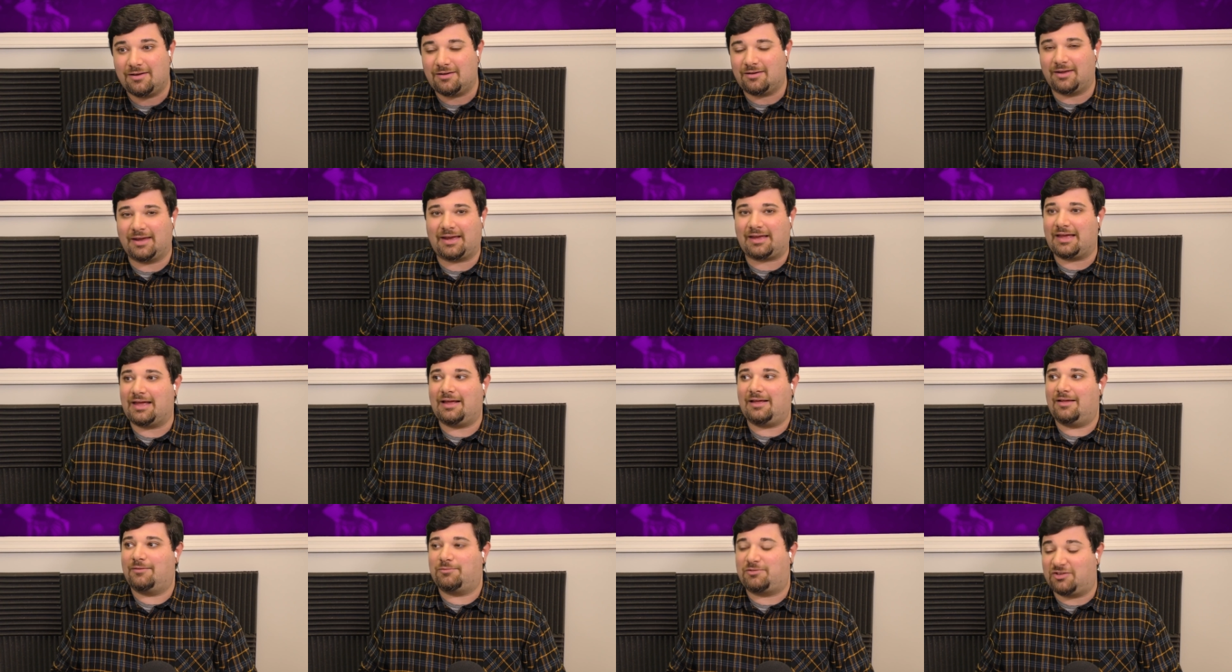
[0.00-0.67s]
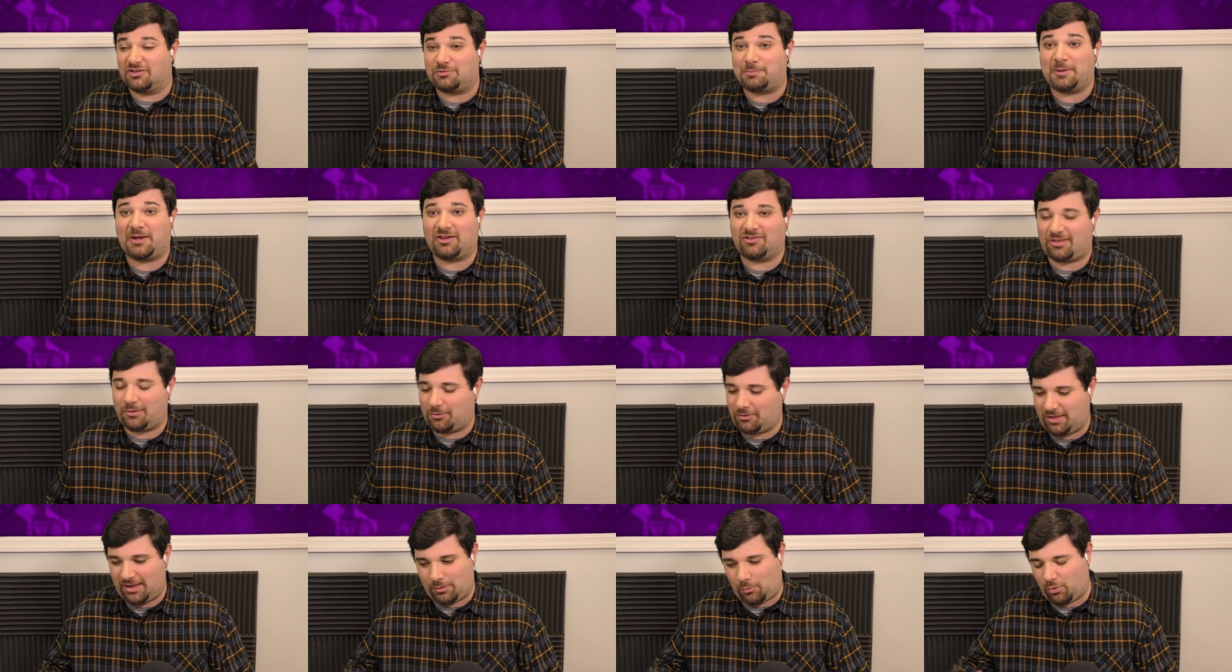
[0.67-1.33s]
Like, just because
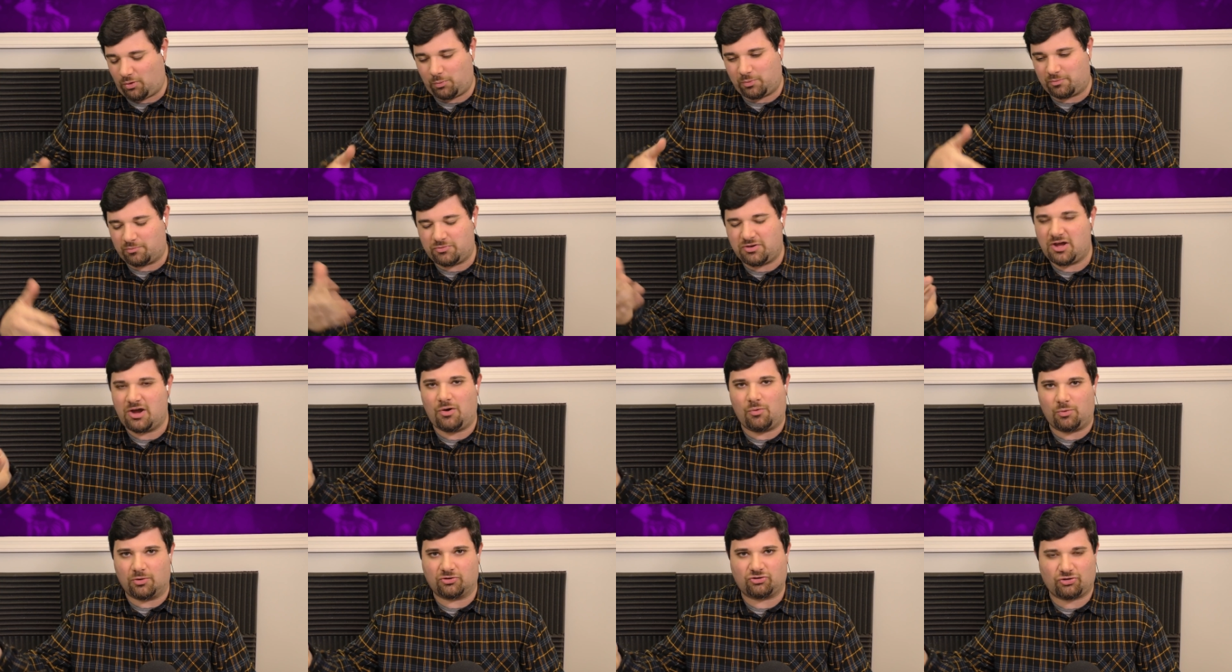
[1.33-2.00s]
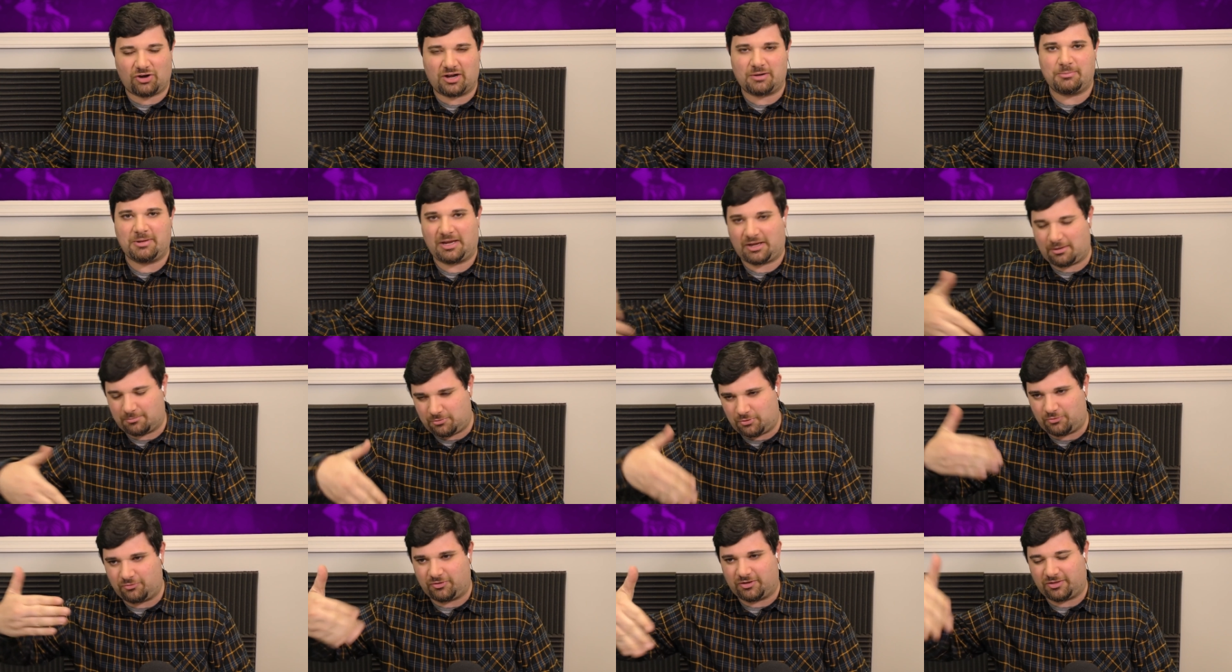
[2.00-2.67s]
they were like, well, no, we're trying to make
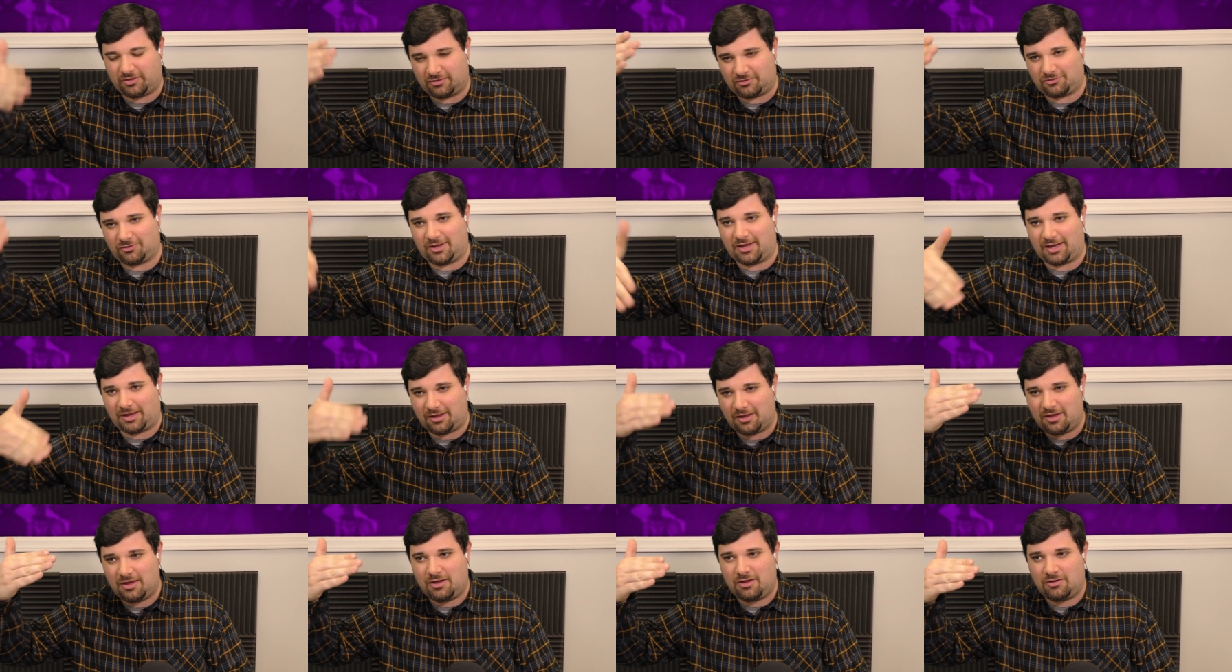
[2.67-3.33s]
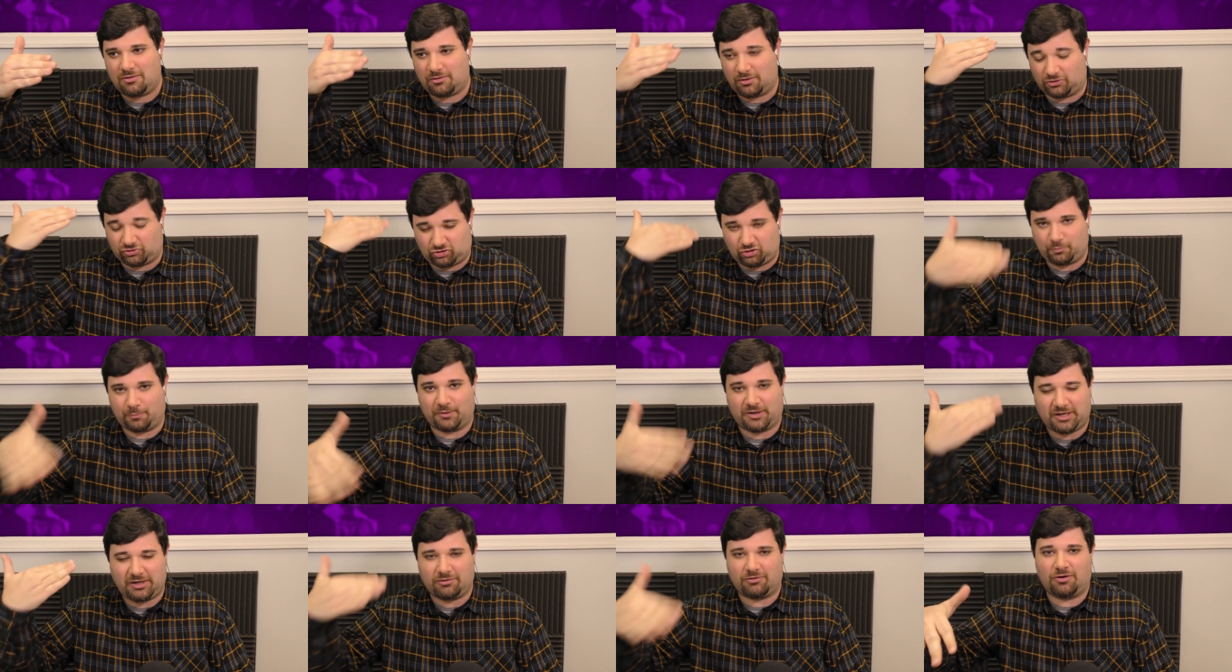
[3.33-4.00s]
a movie that's like a
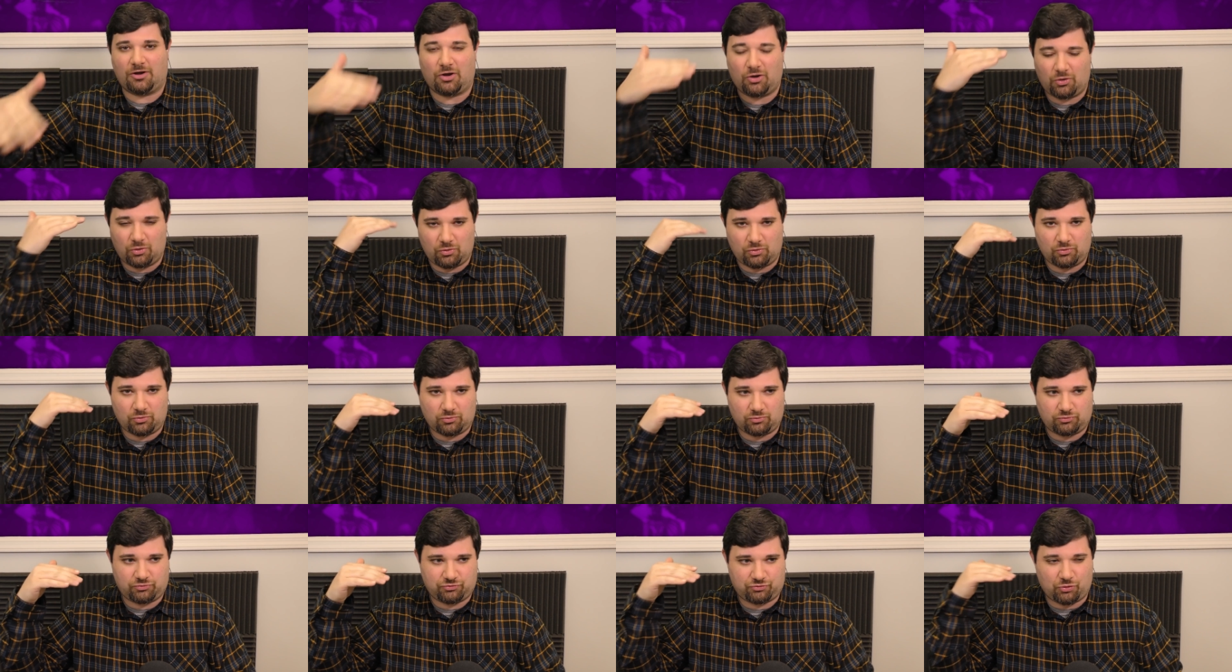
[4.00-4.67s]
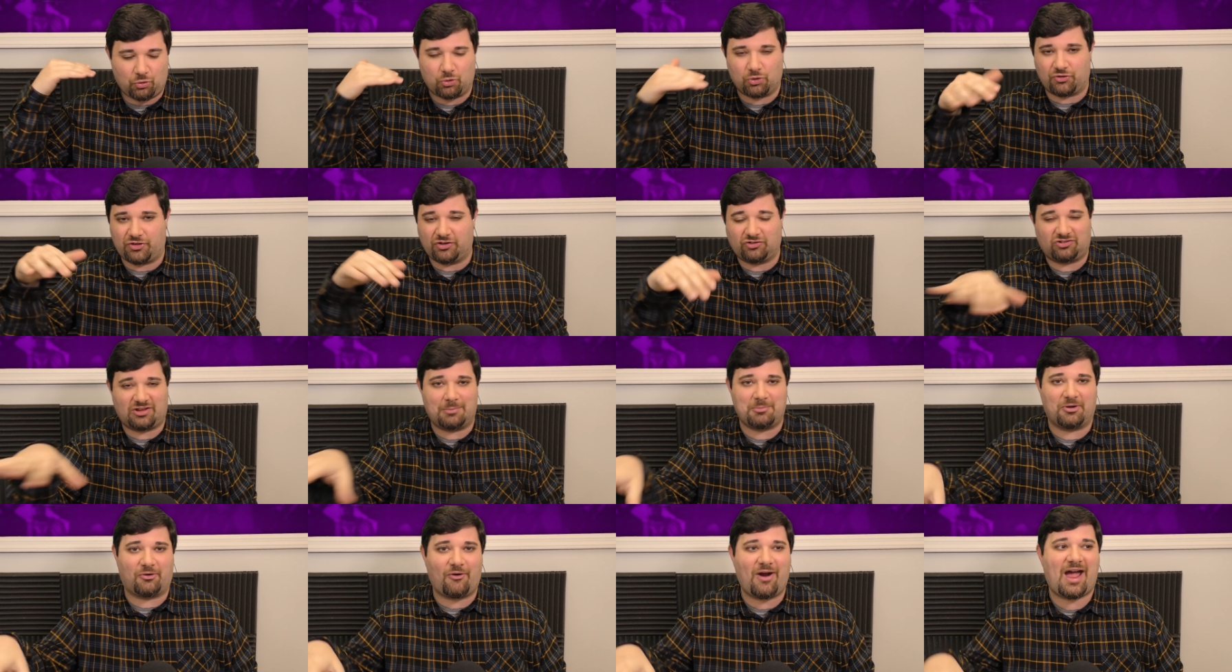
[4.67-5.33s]
superhero for this
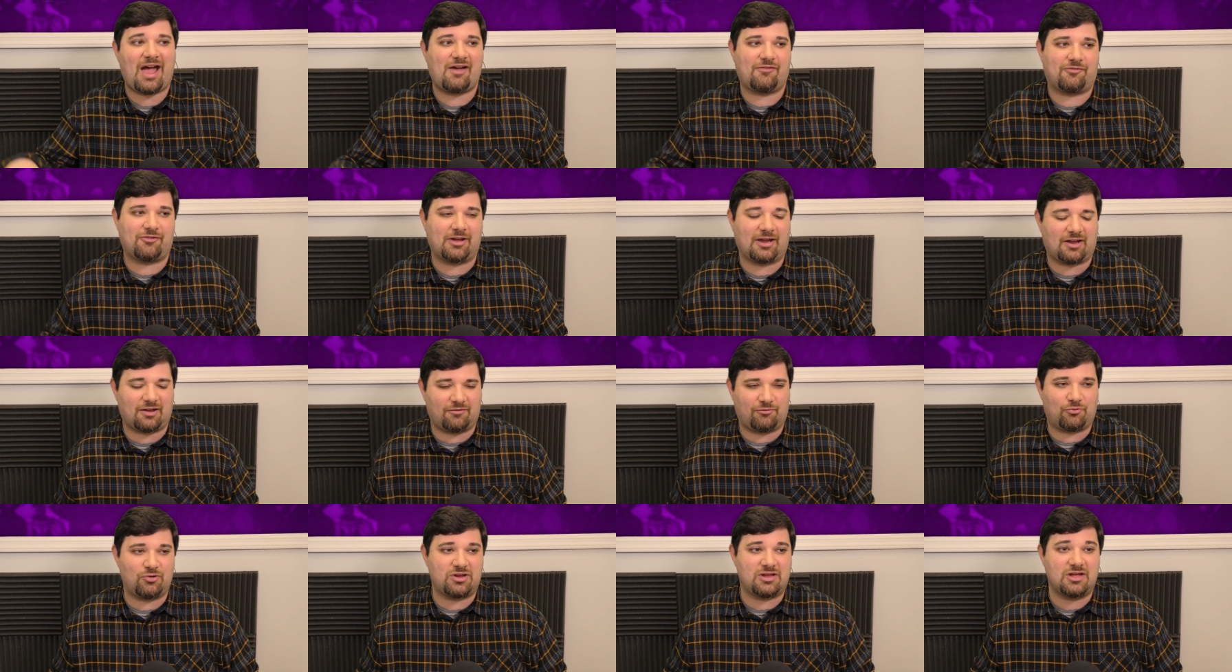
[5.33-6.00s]
demographic.